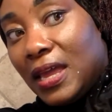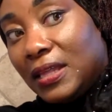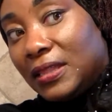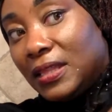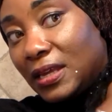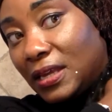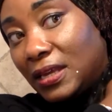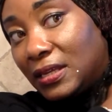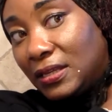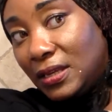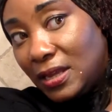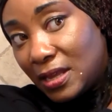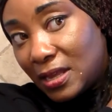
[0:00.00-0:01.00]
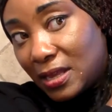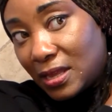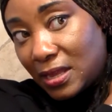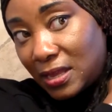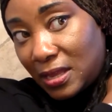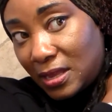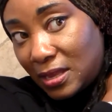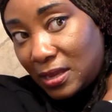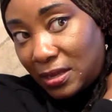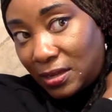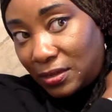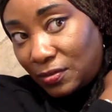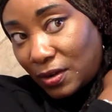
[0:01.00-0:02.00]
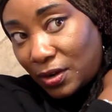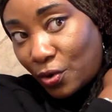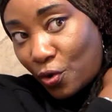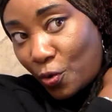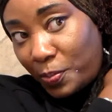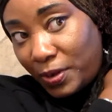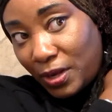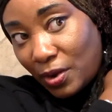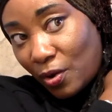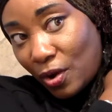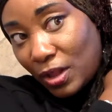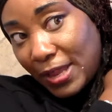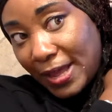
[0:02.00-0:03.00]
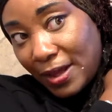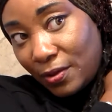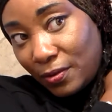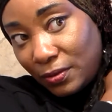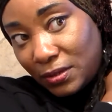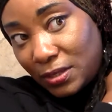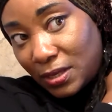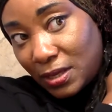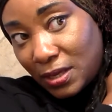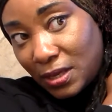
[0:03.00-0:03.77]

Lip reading: and then try to open it all out,